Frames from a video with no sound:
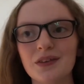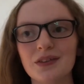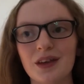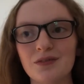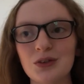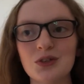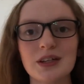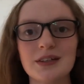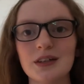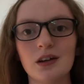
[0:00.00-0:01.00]
They've usually
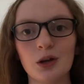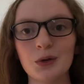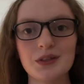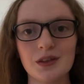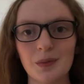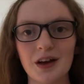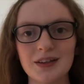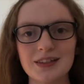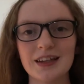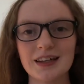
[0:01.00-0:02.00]
seen loads in the
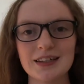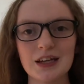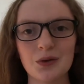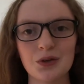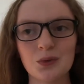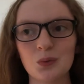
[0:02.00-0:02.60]
past, so they can tell you